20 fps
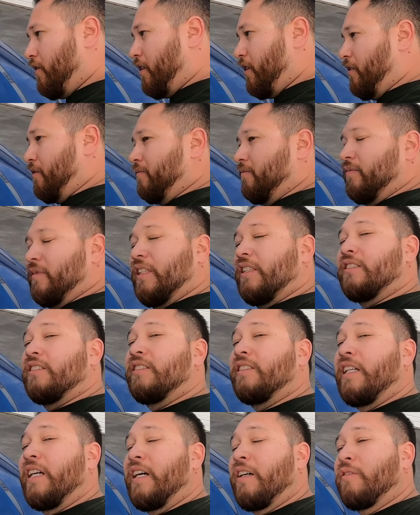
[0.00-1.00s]
Oh, it's
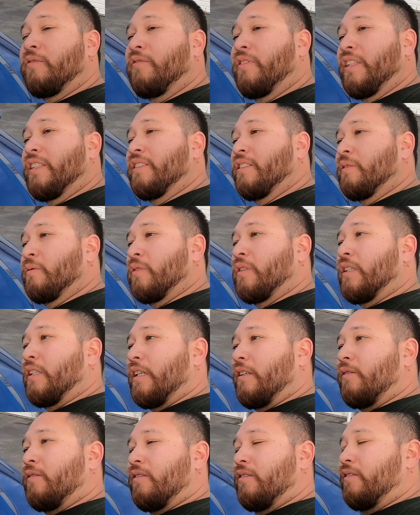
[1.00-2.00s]
a down facing one
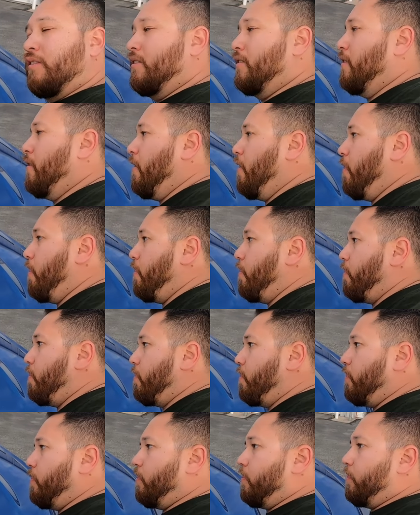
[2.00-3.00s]
now.
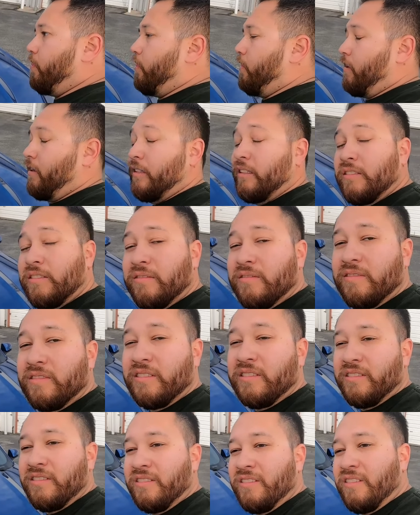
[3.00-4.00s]
I
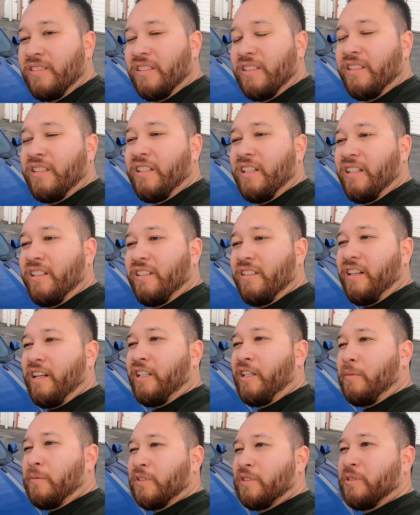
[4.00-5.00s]

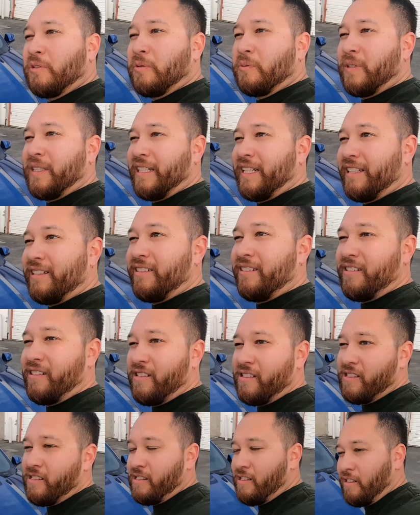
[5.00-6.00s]
can almost do it with one hand.
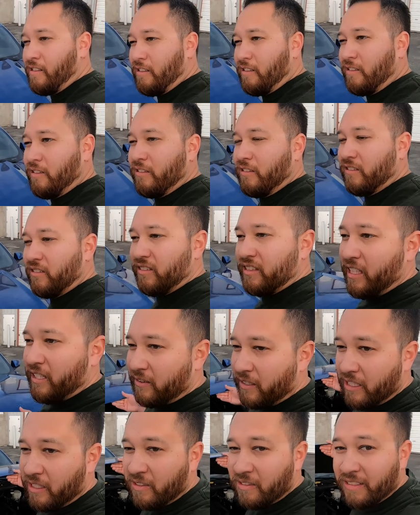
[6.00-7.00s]

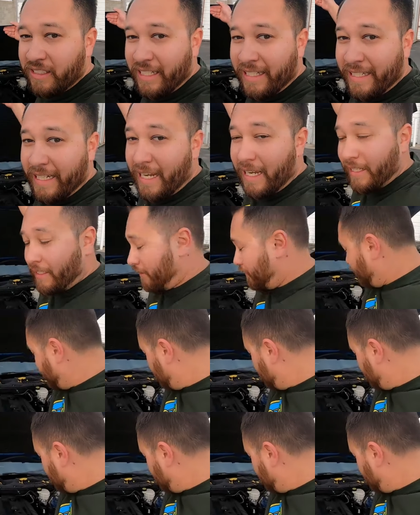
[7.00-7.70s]
There we go. I got it.